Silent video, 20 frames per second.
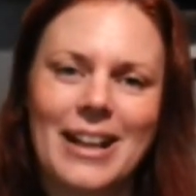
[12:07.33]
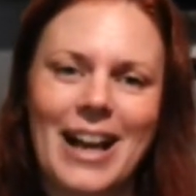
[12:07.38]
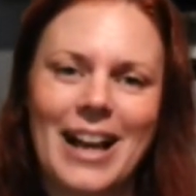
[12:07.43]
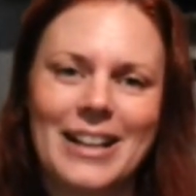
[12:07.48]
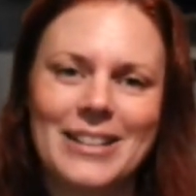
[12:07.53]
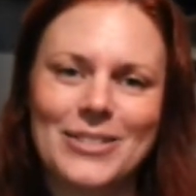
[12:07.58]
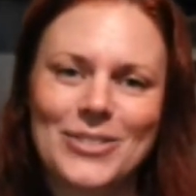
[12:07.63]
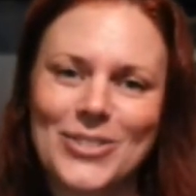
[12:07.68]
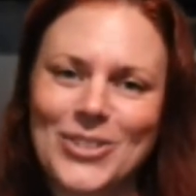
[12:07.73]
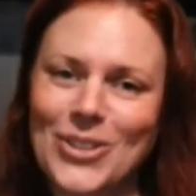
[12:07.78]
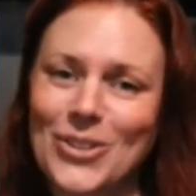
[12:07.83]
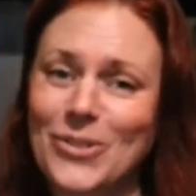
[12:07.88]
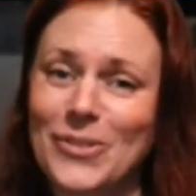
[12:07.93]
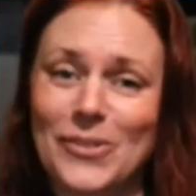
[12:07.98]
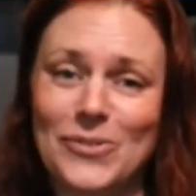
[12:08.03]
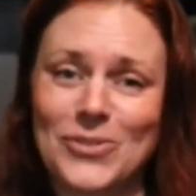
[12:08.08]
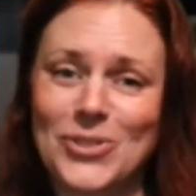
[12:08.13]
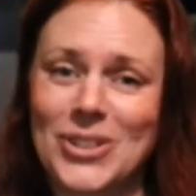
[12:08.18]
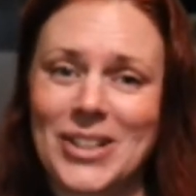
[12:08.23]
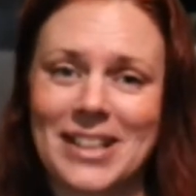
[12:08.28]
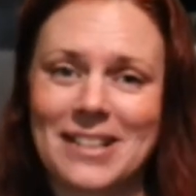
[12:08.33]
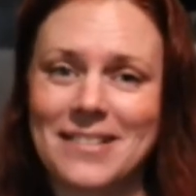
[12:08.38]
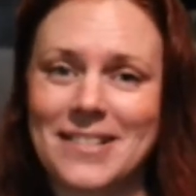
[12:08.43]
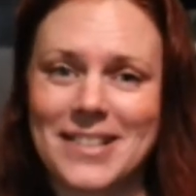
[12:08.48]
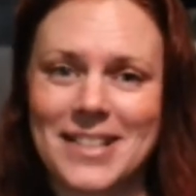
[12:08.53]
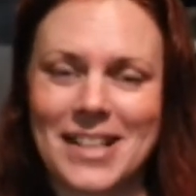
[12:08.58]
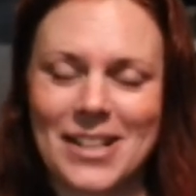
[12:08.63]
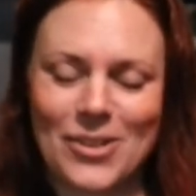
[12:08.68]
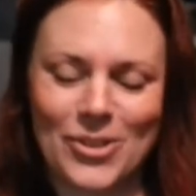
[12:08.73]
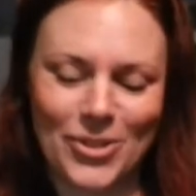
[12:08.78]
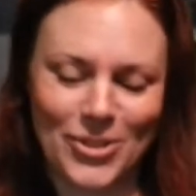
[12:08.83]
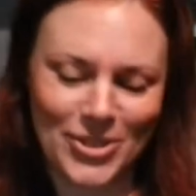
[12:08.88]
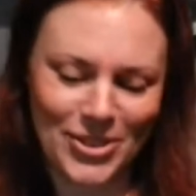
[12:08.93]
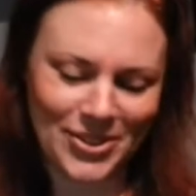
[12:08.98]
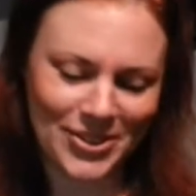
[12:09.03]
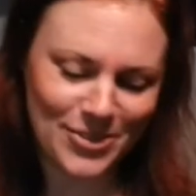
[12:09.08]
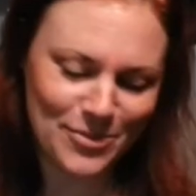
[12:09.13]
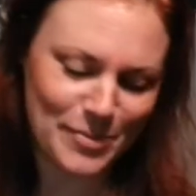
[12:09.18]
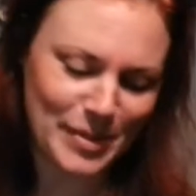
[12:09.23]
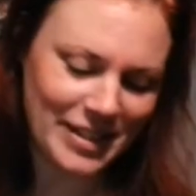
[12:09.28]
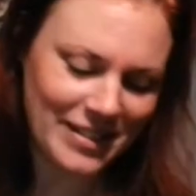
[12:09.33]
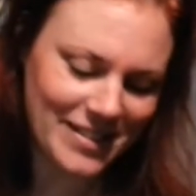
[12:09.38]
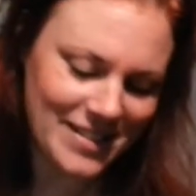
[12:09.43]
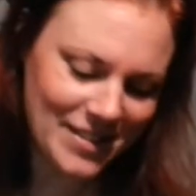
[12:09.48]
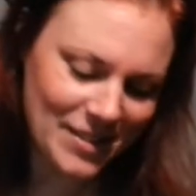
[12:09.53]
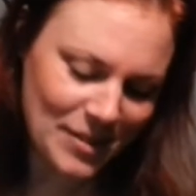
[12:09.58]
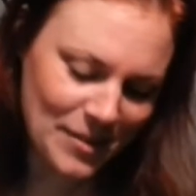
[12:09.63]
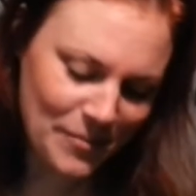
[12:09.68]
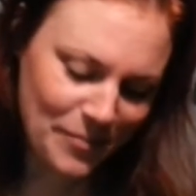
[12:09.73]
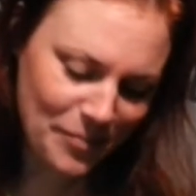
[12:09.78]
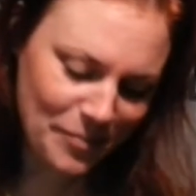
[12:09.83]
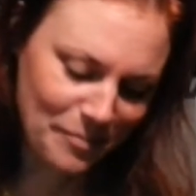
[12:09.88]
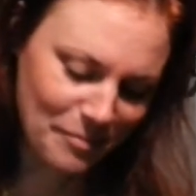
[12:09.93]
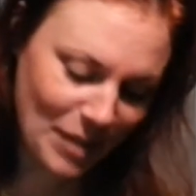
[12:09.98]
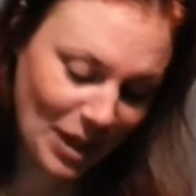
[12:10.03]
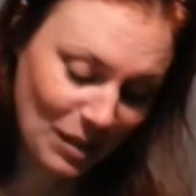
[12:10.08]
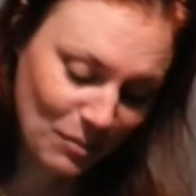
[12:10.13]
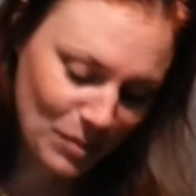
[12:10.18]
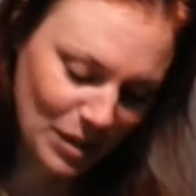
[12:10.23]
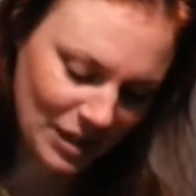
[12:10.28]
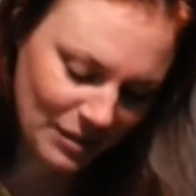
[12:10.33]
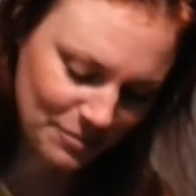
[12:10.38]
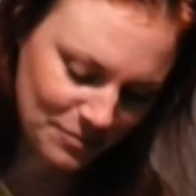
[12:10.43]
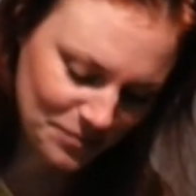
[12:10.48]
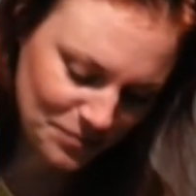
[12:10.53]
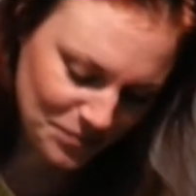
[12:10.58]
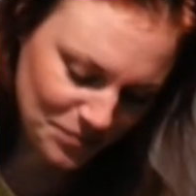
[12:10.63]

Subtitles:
I don't know if you can see her or not, but maybe.